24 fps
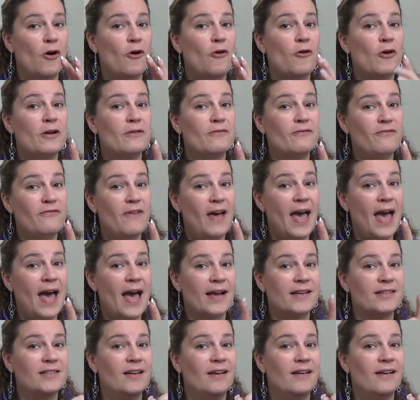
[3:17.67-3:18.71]
Or in
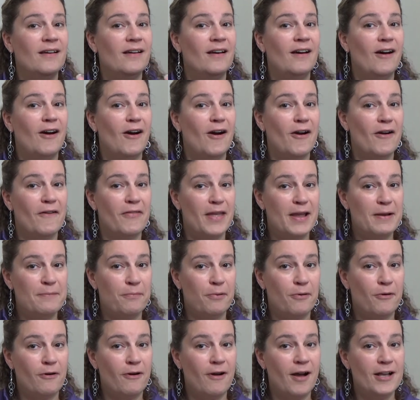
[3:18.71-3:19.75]
fact, are they
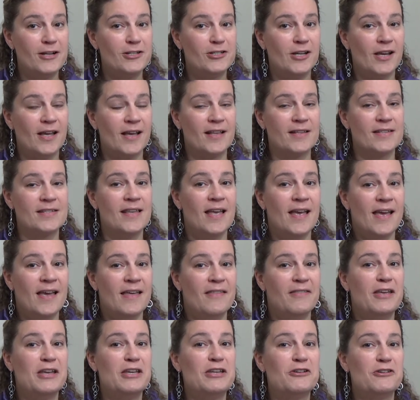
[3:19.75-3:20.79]
projects
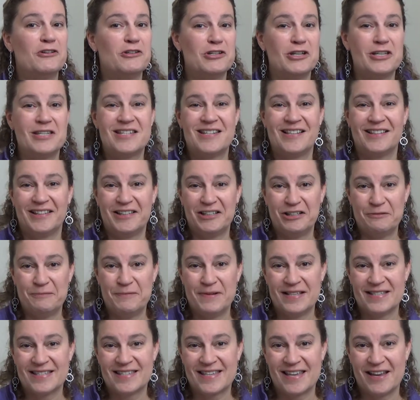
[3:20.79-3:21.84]
that you're just a little
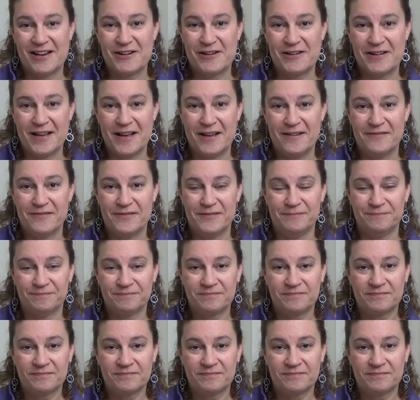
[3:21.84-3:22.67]
bit scared of?